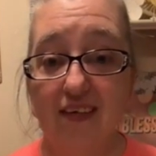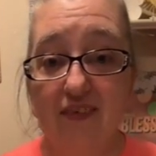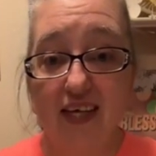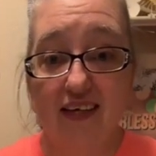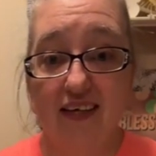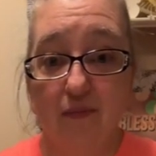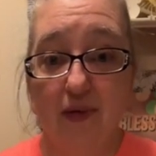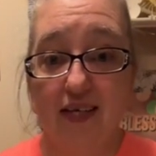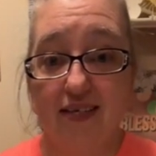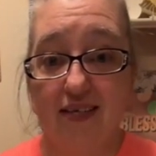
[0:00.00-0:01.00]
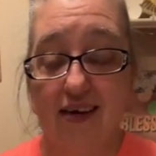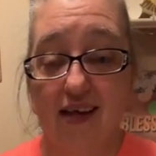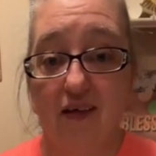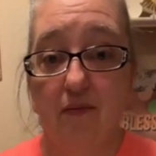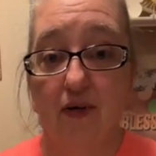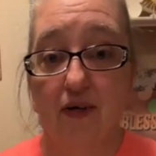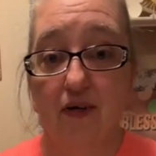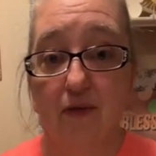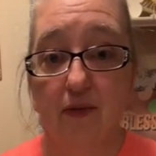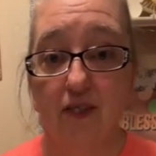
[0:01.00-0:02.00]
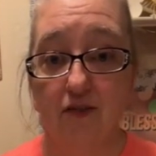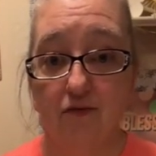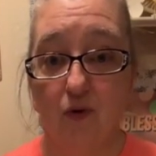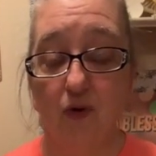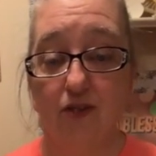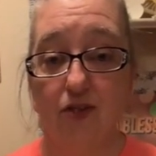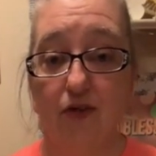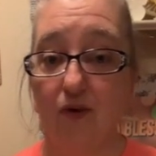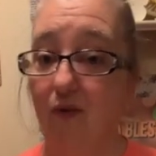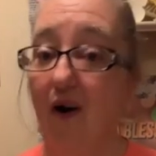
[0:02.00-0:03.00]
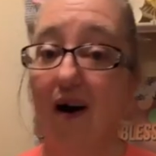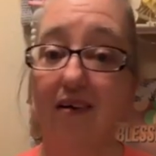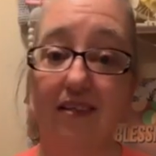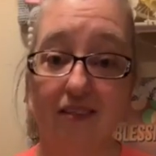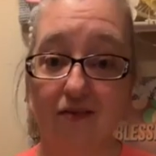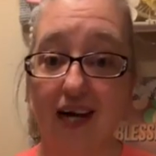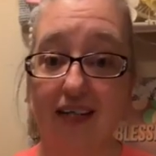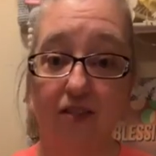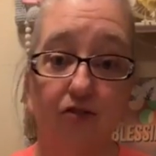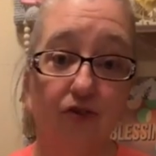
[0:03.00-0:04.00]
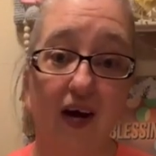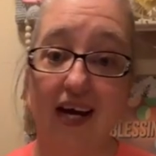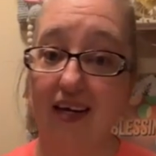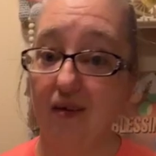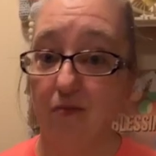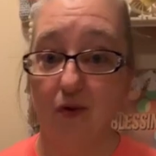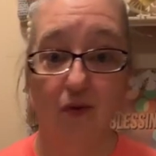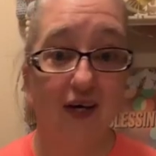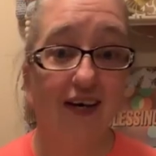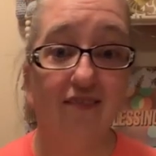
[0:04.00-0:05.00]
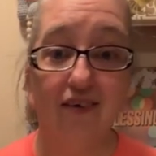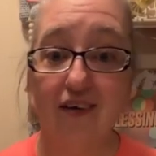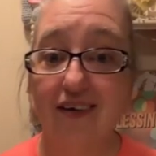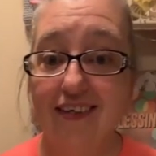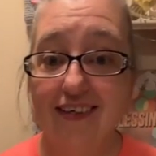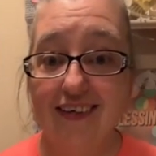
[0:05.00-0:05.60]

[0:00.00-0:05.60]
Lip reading: if they get a place in Gatlinburg or Pigeon Forge, you can walk or ride the tram or whatever